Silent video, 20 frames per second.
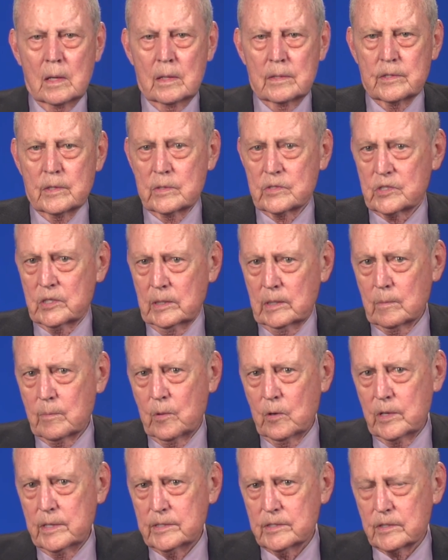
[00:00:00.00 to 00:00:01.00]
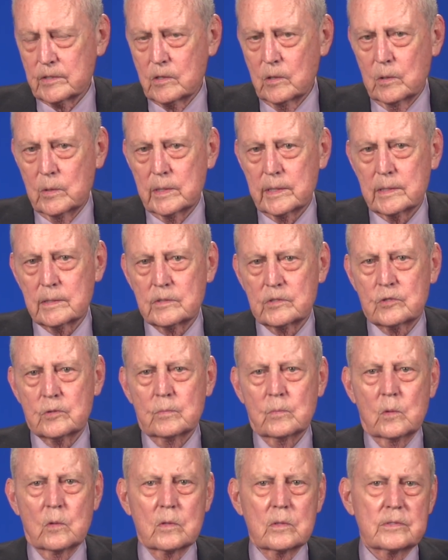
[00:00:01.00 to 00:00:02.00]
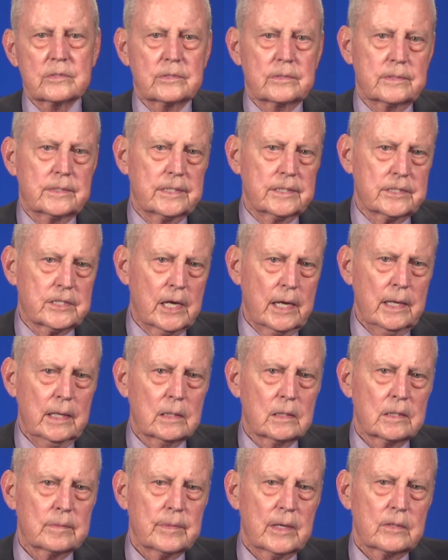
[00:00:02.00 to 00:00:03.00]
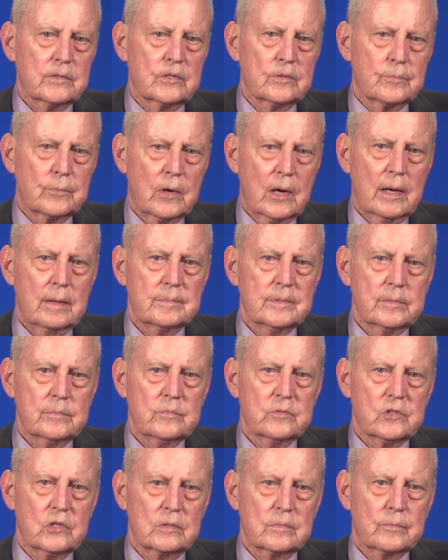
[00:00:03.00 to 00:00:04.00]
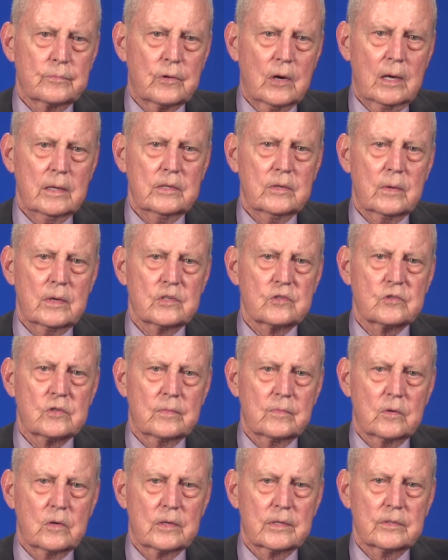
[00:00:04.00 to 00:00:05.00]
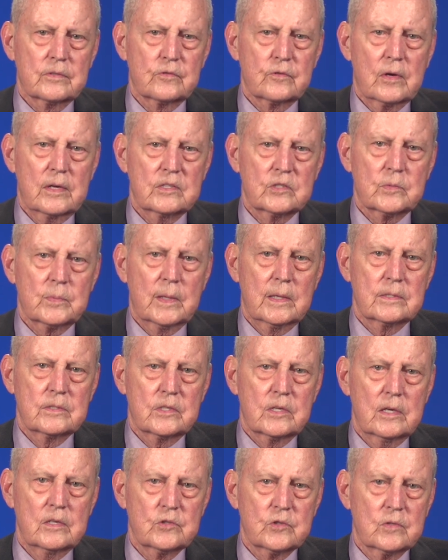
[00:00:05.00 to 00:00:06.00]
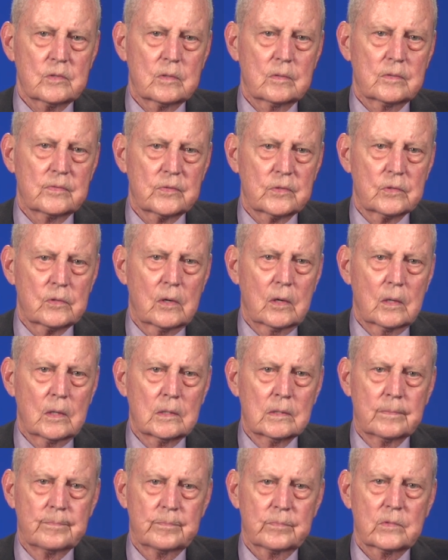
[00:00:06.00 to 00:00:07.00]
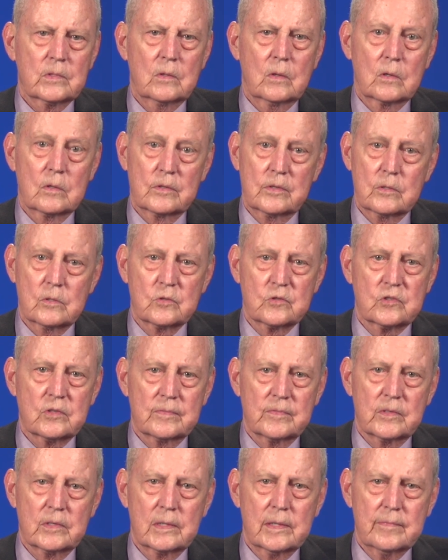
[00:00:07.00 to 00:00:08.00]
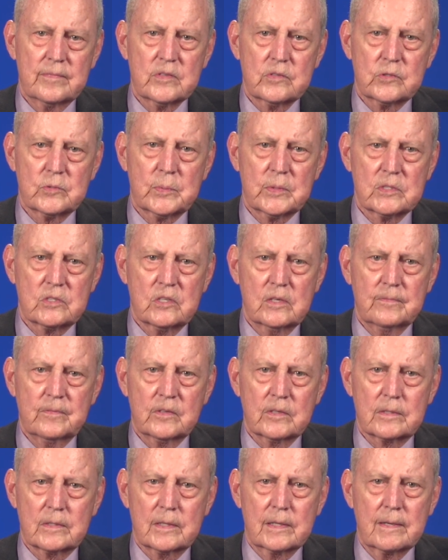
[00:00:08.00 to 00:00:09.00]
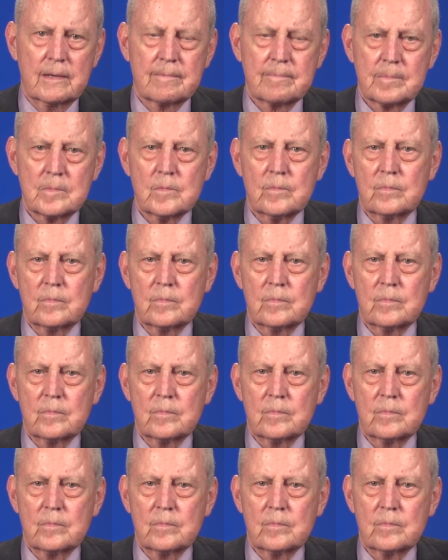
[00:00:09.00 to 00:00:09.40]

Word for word: There is little point in going into more detail about the problems and progress of organ transplantation overall, or those of the liver specifically.